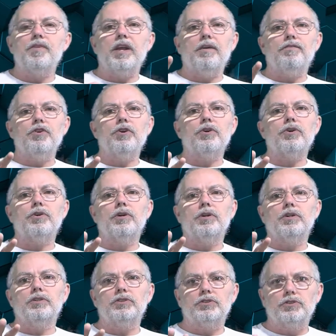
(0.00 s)
if your
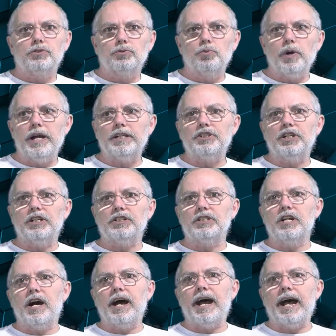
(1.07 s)
switch is
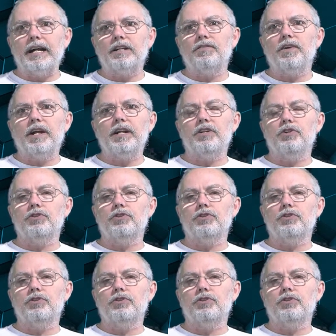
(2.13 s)
not activating,